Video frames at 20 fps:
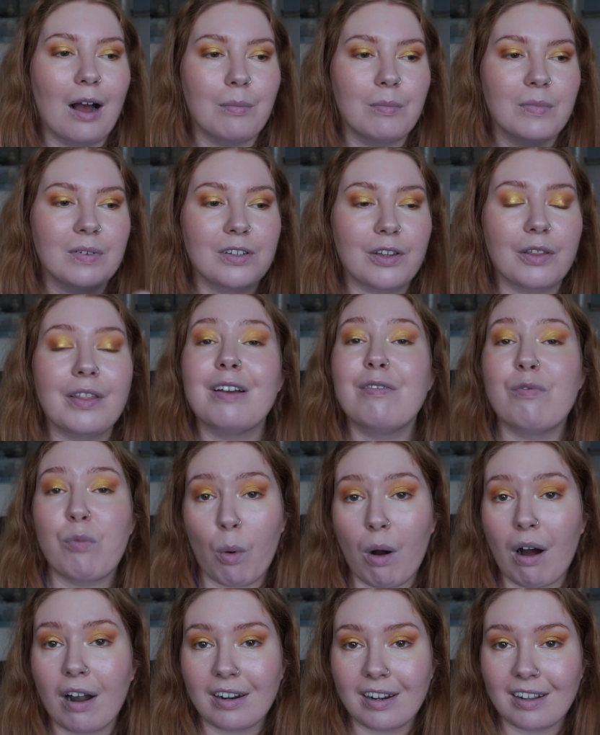So they've
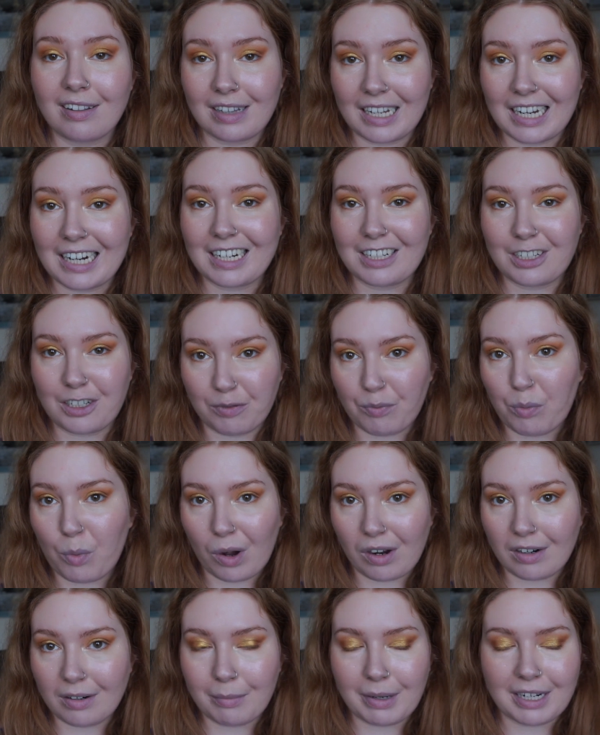won. The English have
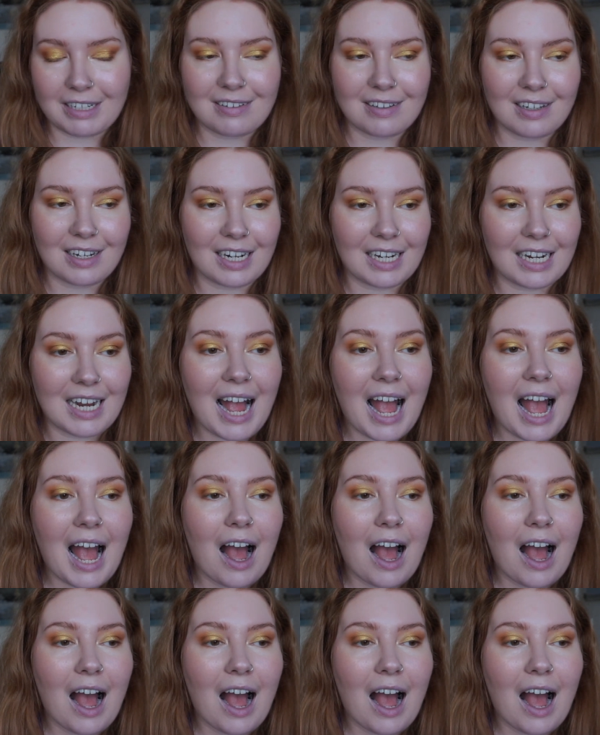won, basically.